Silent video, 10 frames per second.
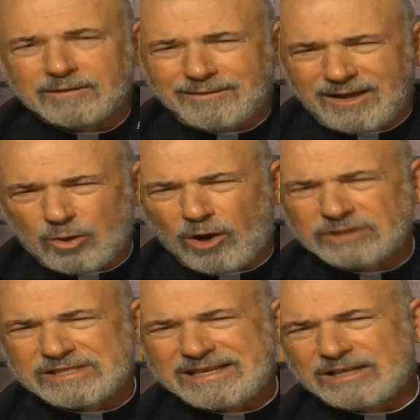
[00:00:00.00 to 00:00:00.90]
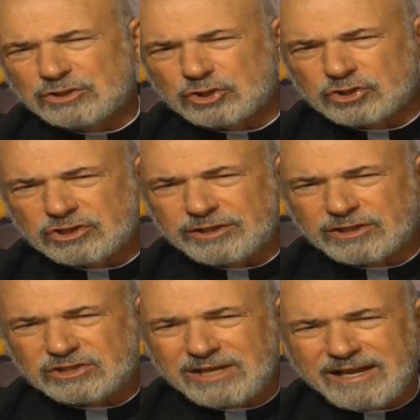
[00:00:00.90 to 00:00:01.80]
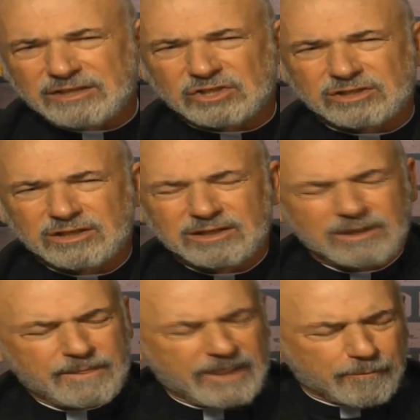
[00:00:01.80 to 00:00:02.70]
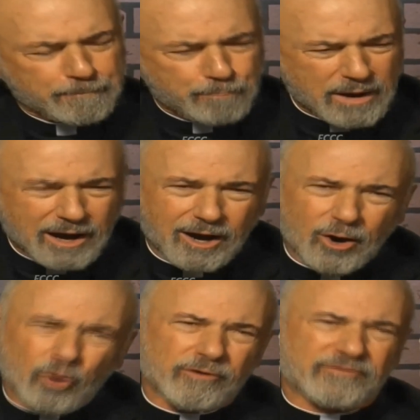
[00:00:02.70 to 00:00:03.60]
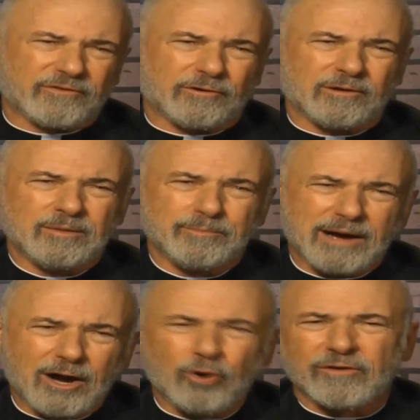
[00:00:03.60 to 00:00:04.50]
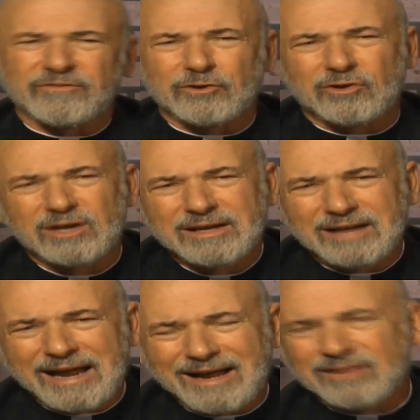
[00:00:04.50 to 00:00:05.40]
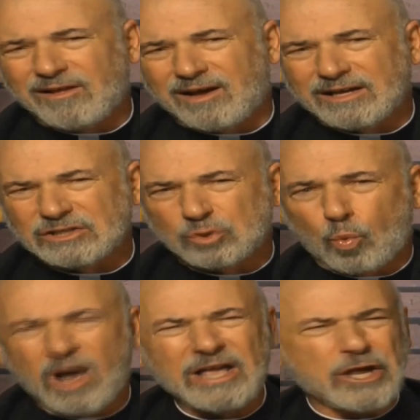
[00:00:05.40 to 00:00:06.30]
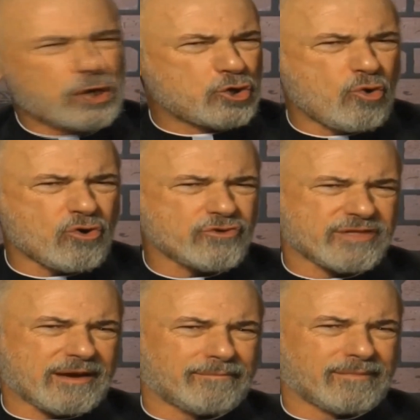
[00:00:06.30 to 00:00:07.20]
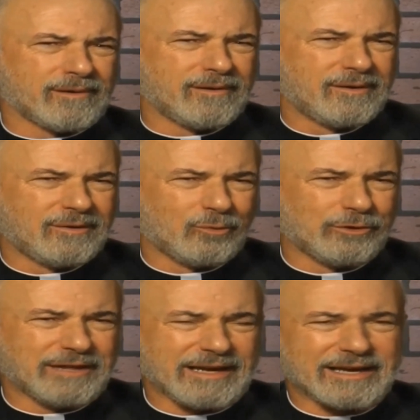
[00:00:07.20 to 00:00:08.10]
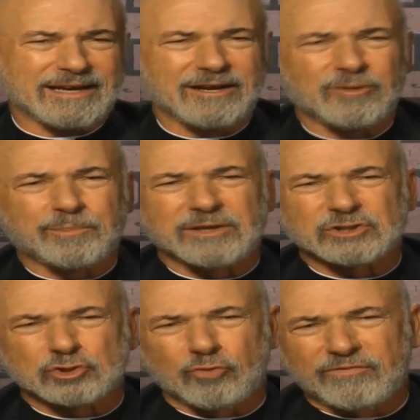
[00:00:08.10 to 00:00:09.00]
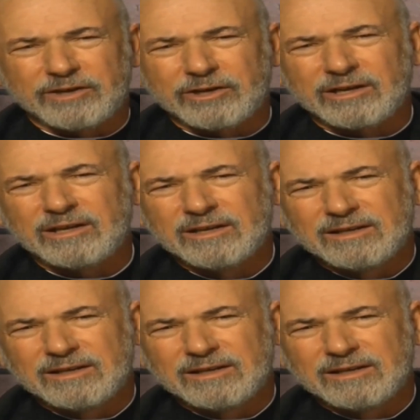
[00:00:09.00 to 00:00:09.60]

Likewise, the angels and the saints, they're powerful, powerful allies. Why ignore them when they can help us so very,